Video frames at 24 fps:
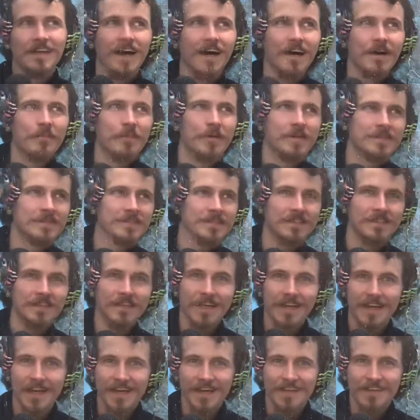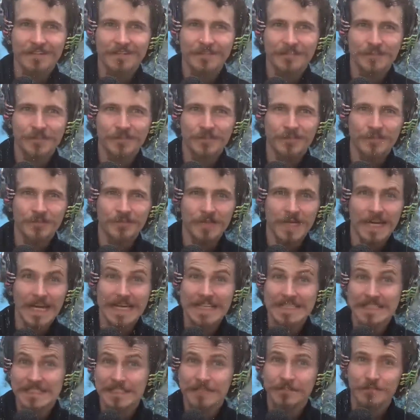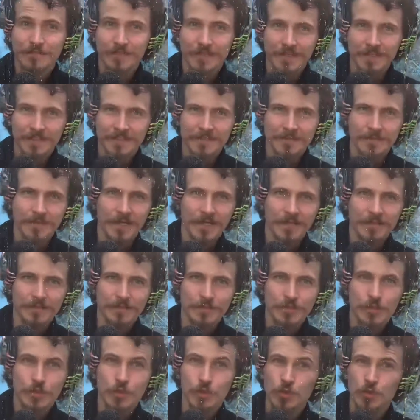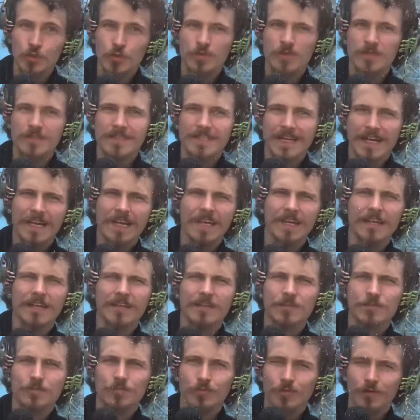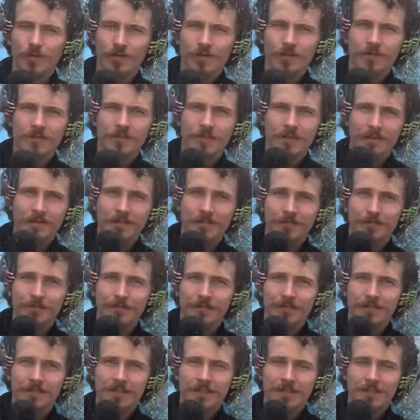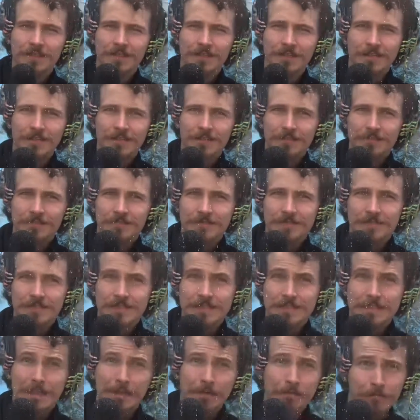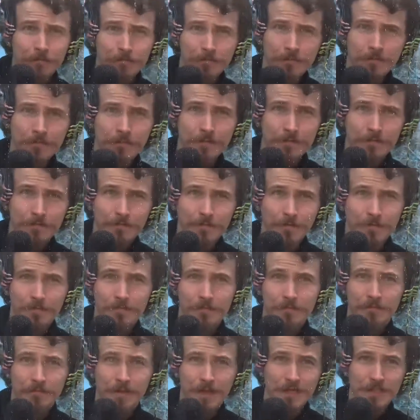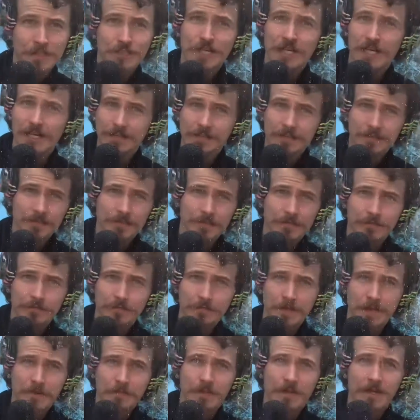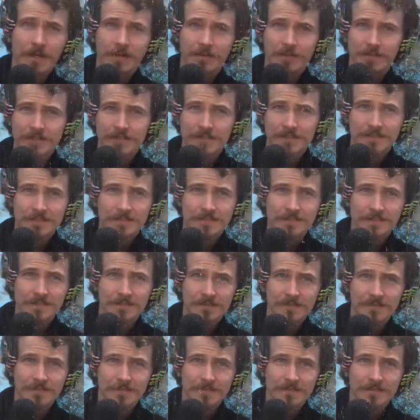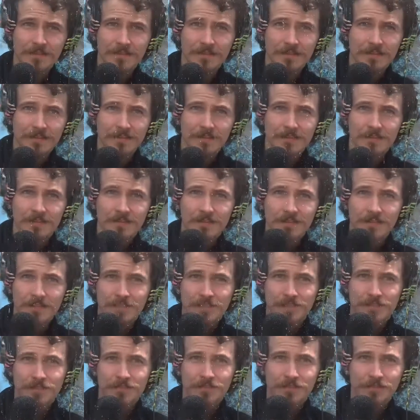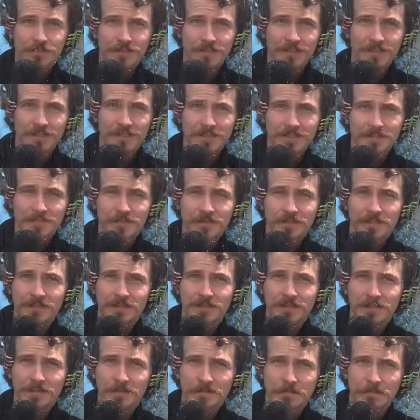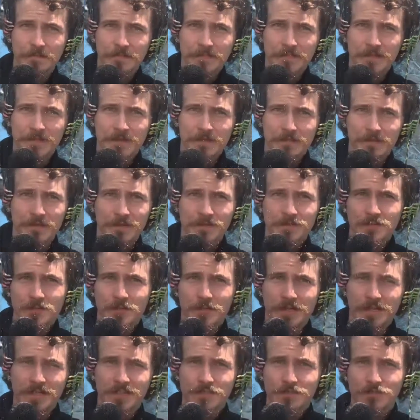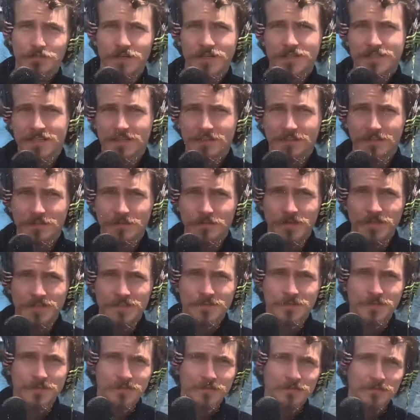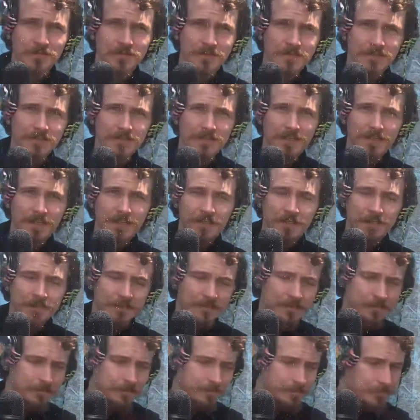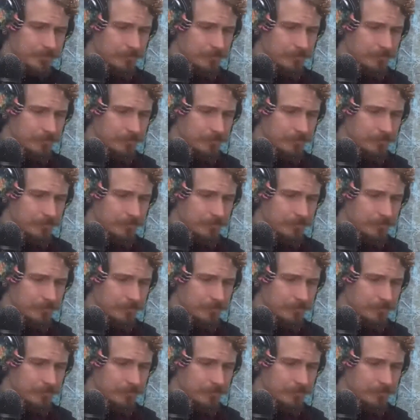I basically had to excavate about two decades worth of stuff from my childhood, from my parents' history in this building, because we wanted to rent out the basement to a tenant.